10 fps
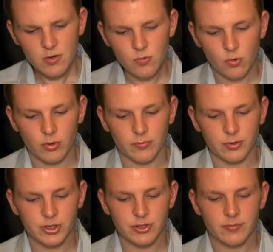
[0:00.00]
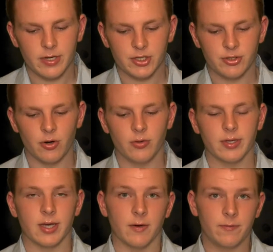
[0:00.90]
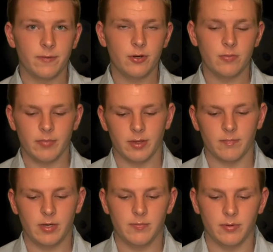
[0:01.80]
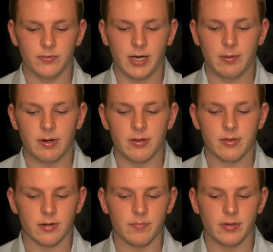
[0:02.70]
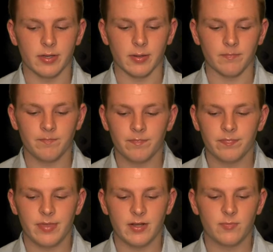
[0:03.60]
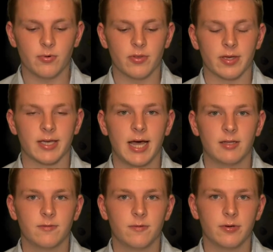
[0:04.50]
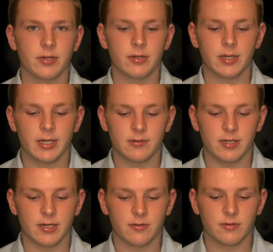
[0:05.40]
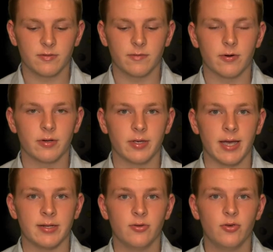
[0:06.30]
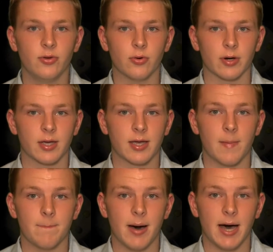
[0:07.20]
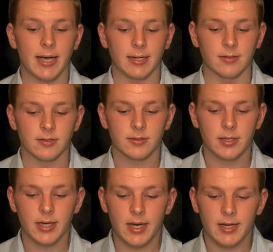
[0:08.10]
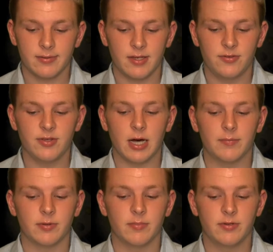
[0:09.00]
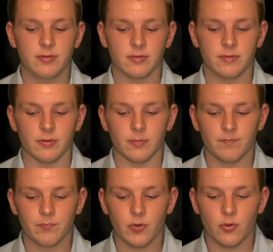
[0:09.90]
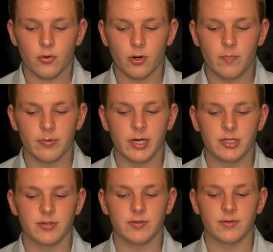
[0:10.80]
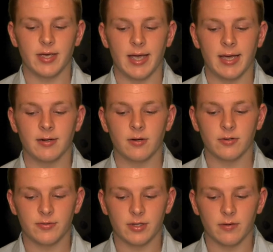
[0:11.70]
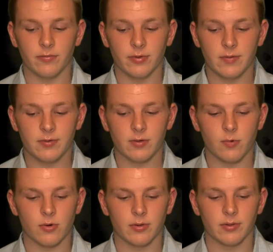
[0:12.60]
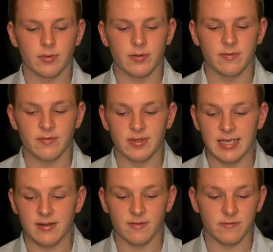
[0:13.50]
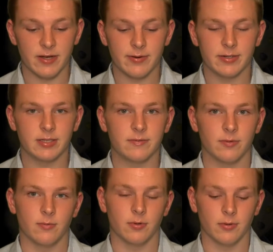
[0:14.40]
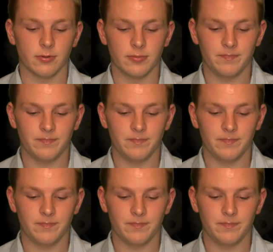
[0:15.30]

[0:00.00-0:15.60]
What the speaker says: Well, we're just going to make sure only a few million people die rather than 1 billion. That is more than California, Texas, Florida, and New York combined. That's the optimistic view. Corporations and ourselves live in a very different world.